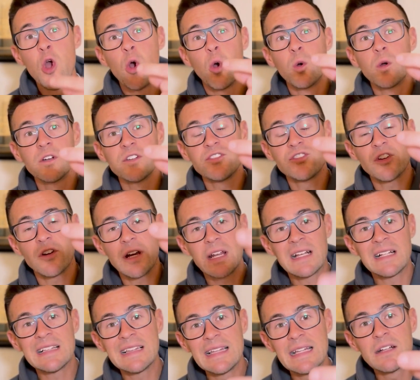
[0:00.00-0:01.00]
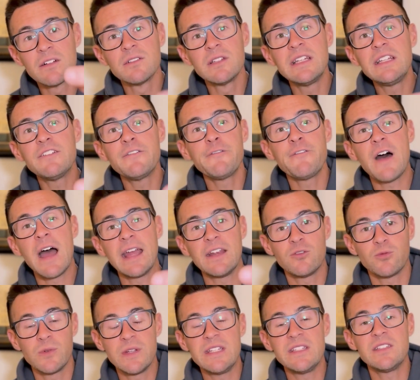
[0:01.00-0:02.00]
Or is there a clearly defined
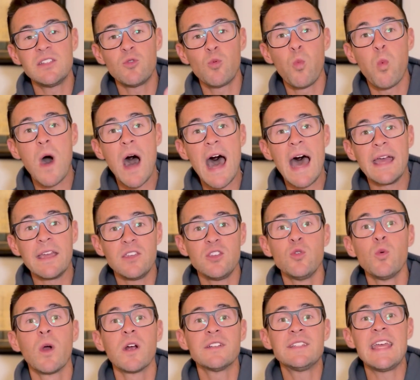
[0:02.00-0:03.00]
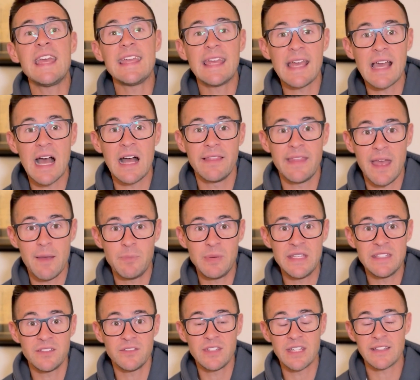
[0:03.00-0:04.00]
reason why you are taking on that
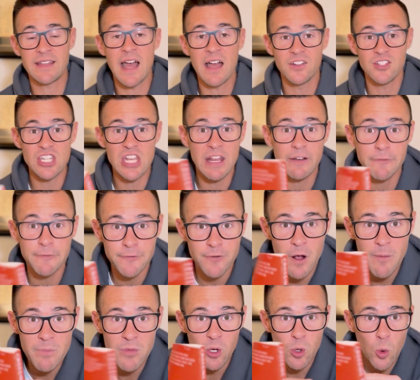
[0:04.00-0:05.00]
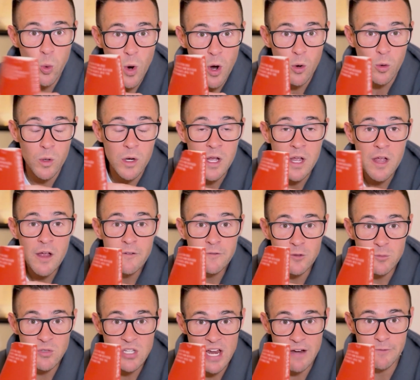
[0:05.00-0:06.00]
piece of technology? And from the quote
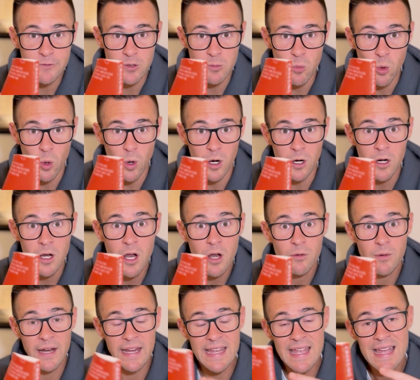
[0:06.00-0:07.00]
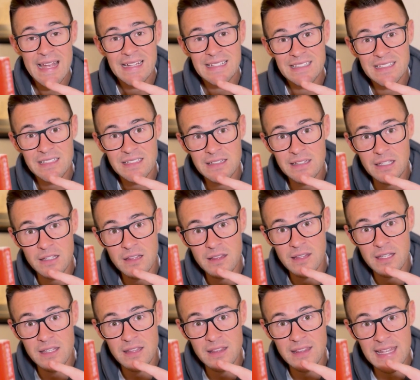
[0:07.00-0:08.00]
from Geoffrey Moore, right?
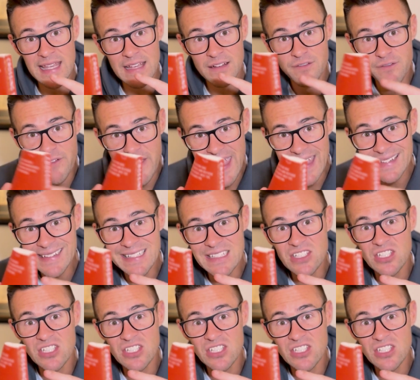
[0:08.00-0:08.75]
The advantage